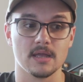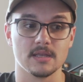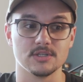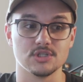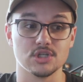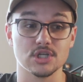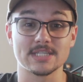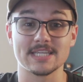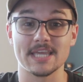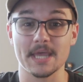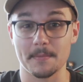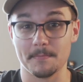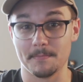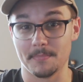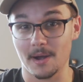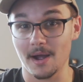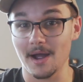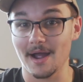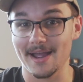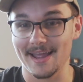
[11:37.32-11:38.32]
just get
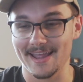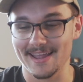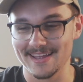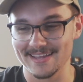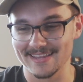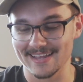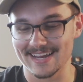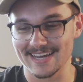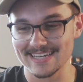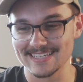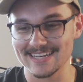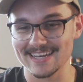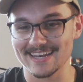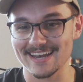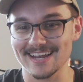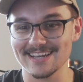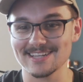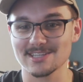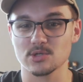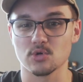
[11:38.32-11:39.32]
by like I did in
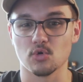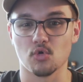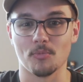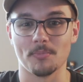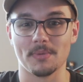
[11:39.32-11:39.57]
high school,